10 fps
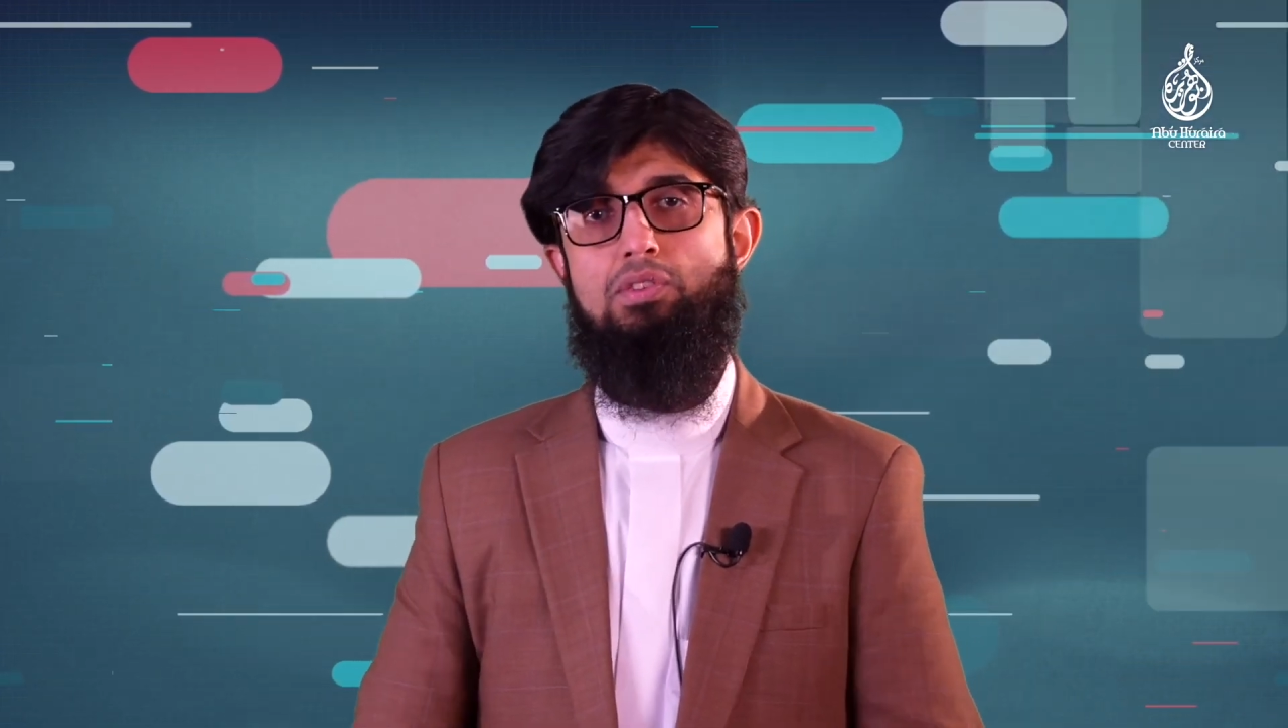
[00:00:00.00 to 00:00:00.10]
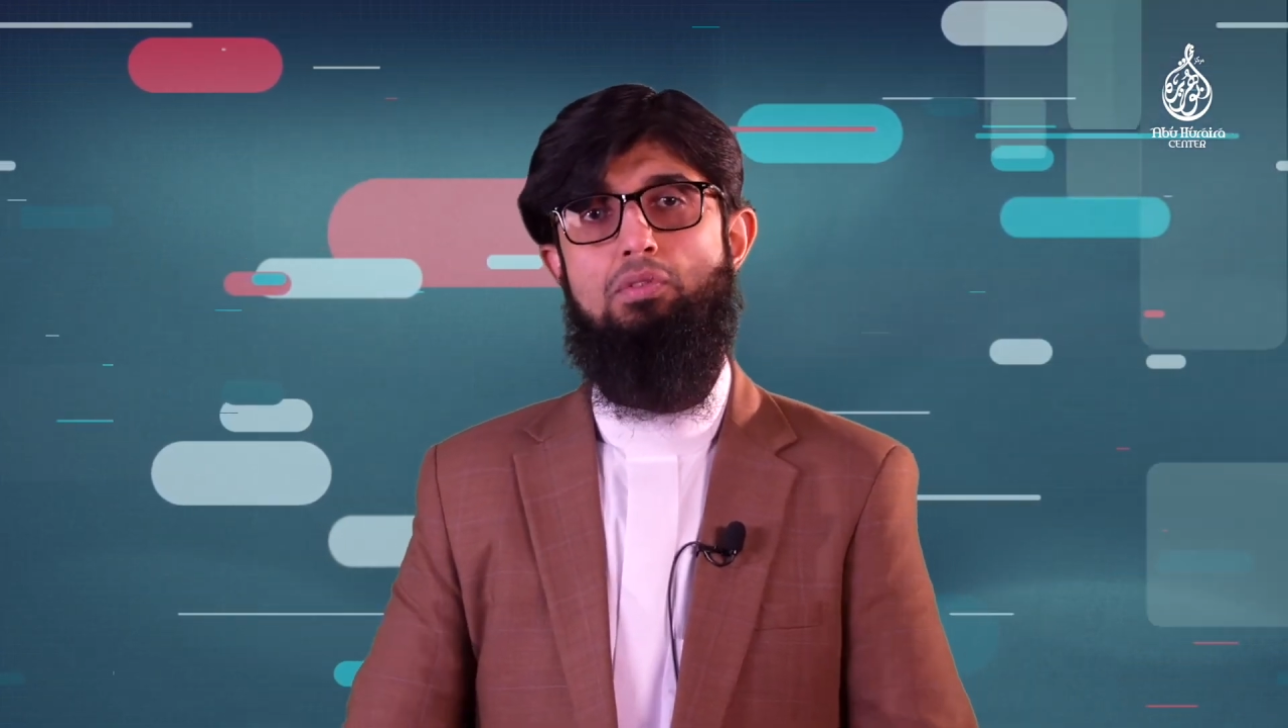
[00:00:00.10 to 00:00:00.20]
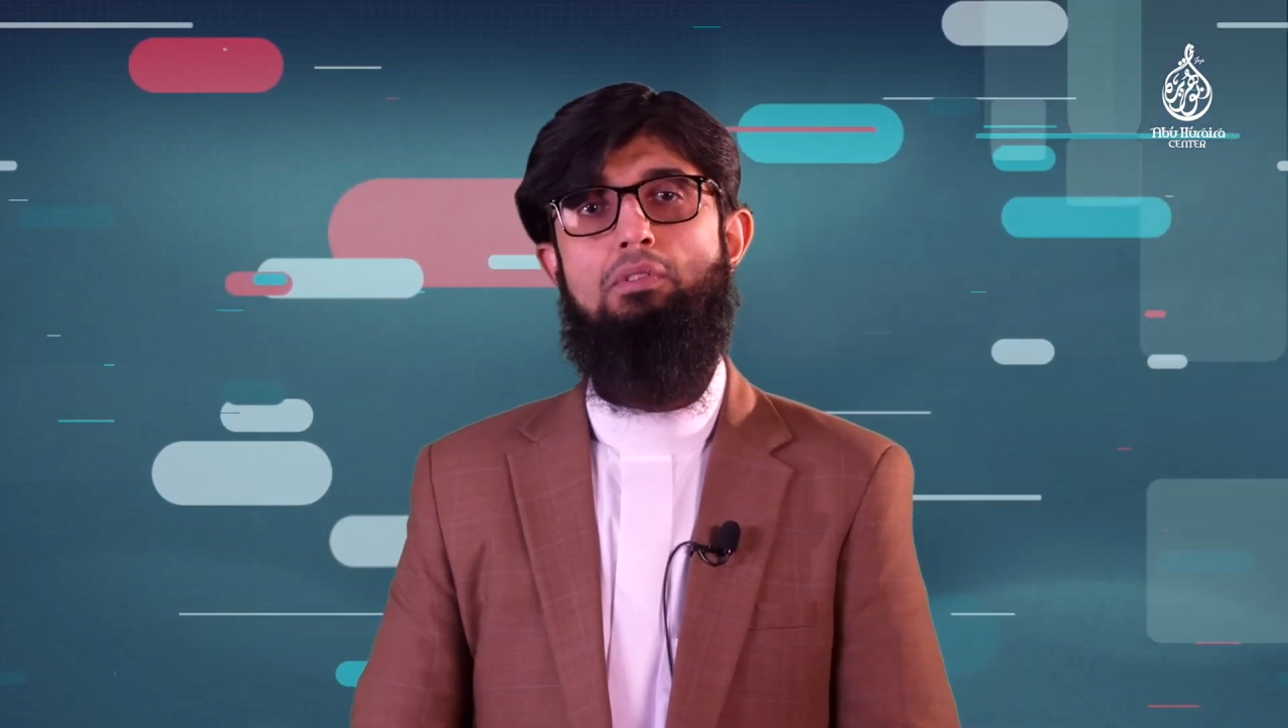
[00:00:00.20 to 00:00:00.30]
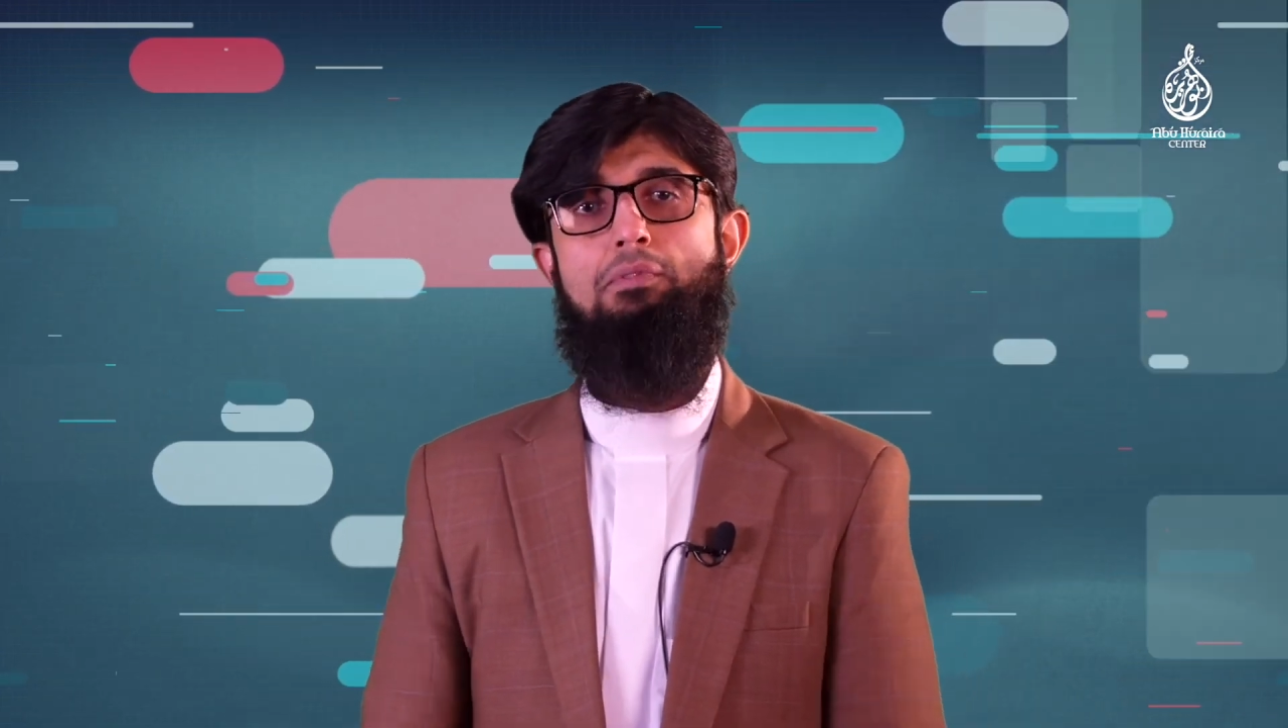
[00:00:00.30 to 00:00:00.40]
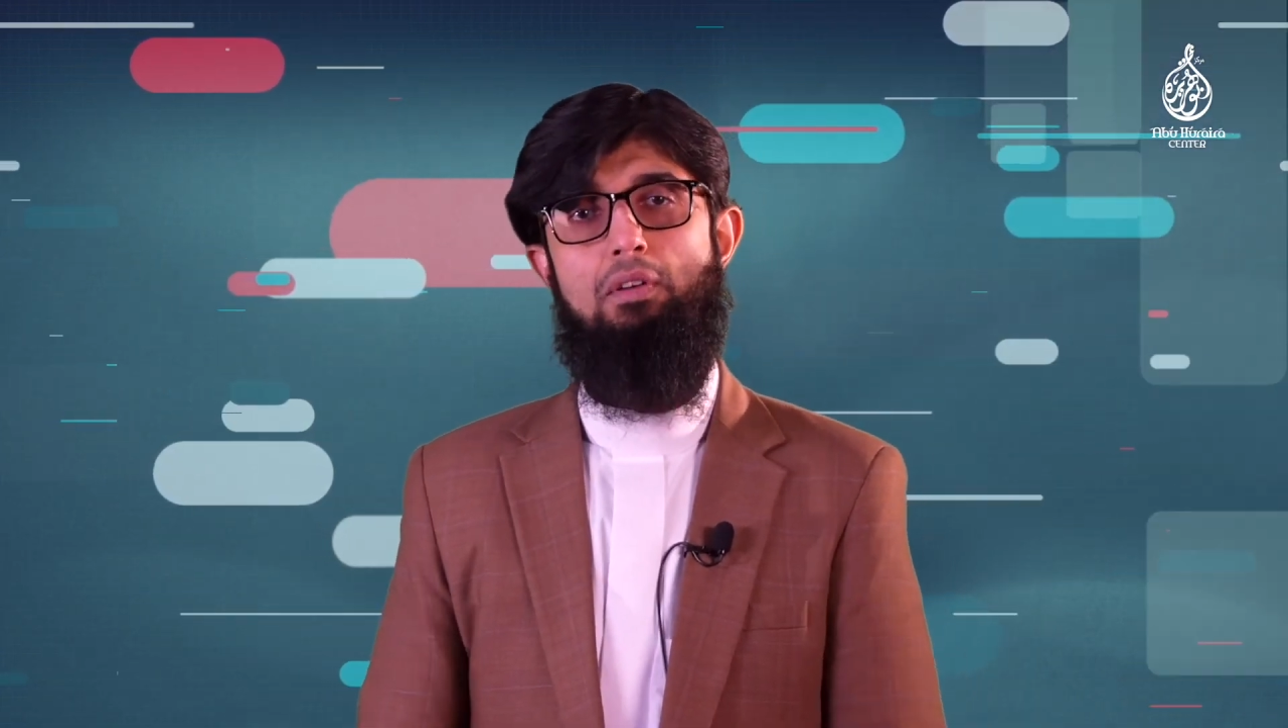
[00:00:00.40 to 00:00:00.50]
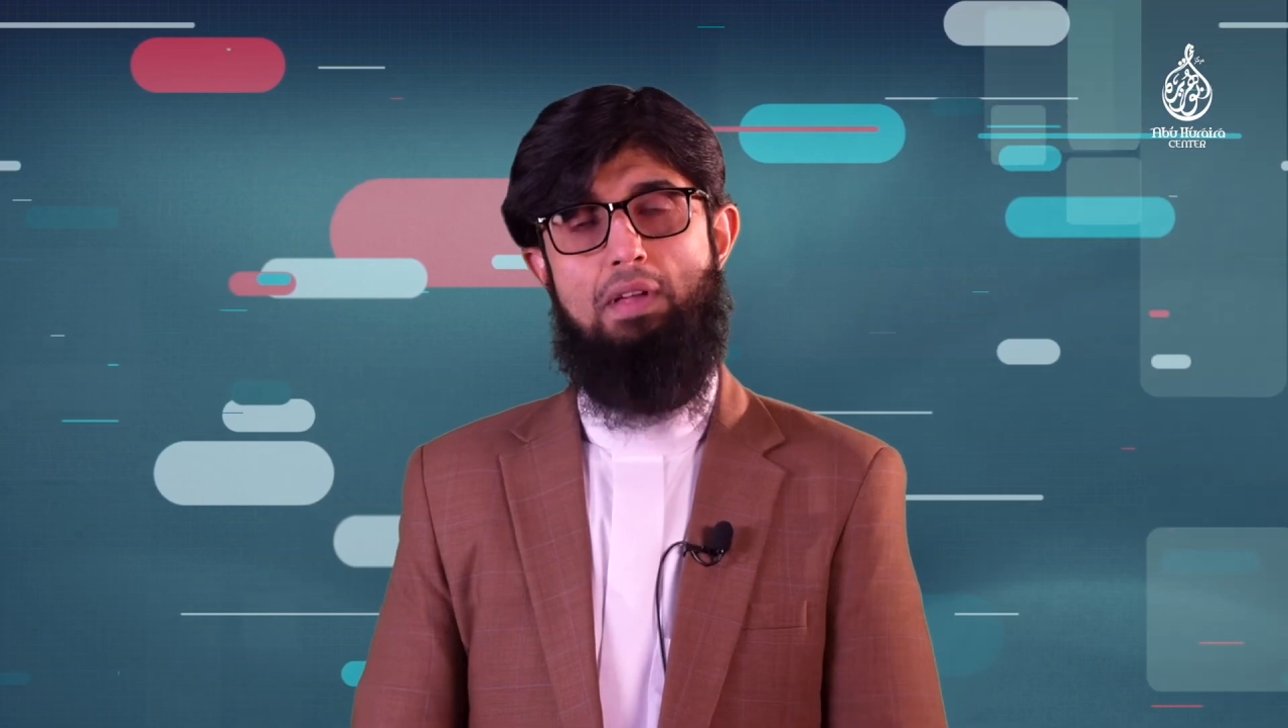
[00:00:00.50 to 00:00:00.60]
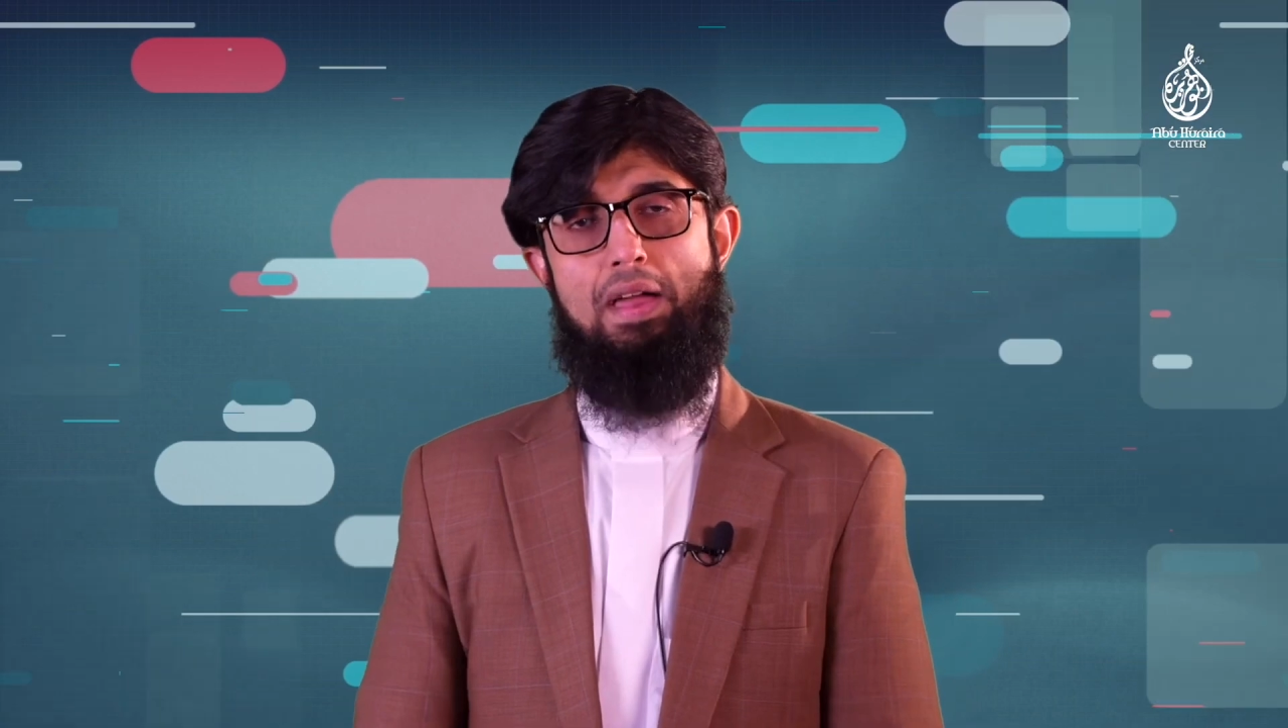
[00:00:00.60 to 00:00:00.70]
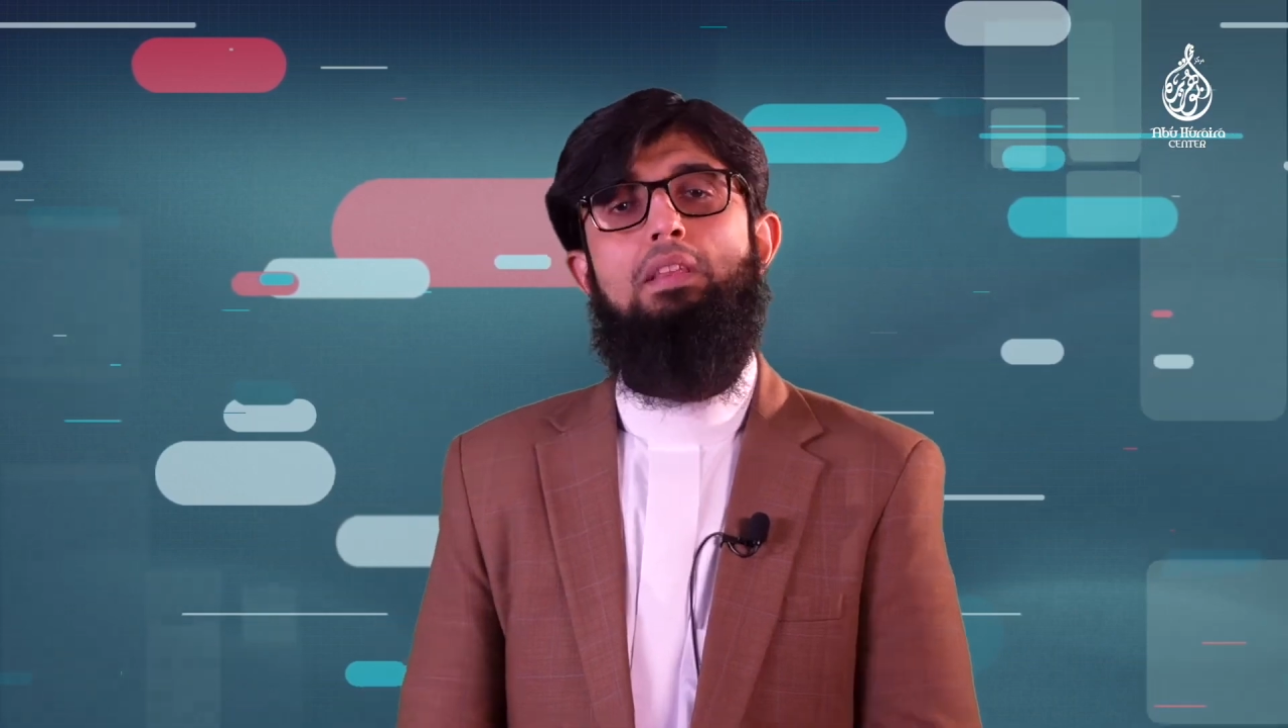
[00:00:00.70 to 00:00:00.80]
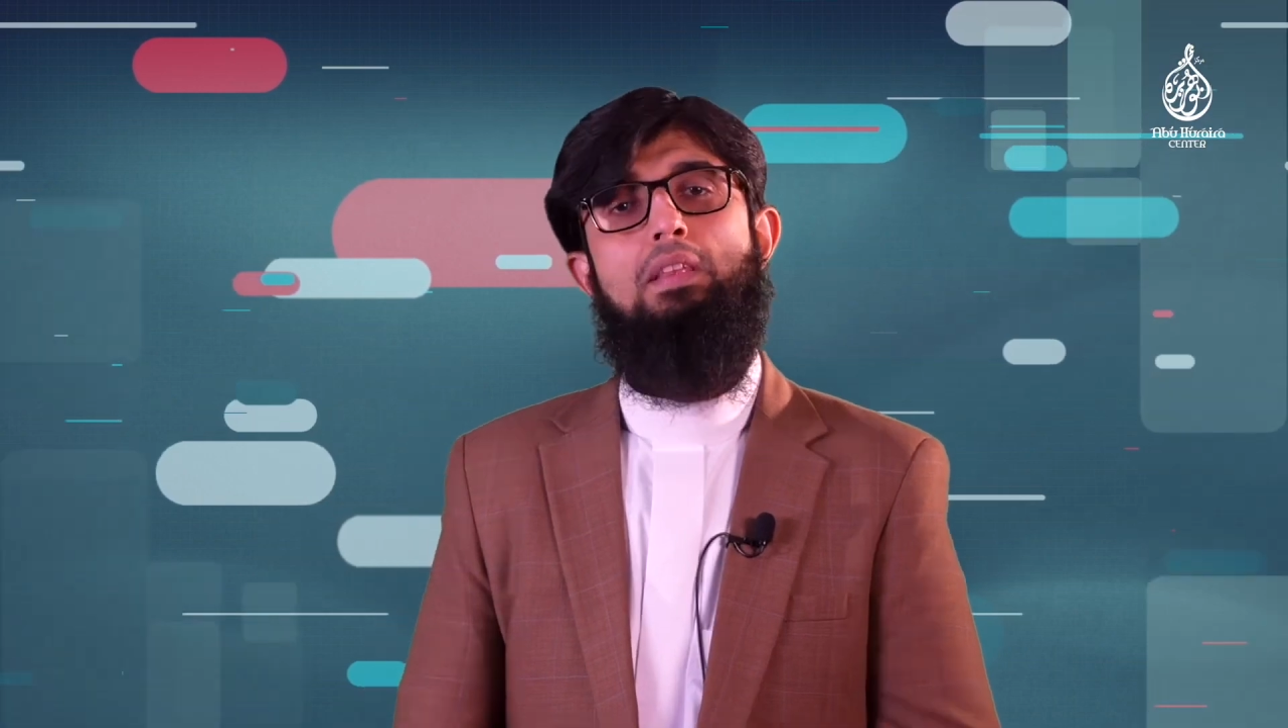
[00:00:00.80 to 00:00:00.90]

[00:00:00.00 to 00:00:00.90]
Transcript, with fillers: you for that.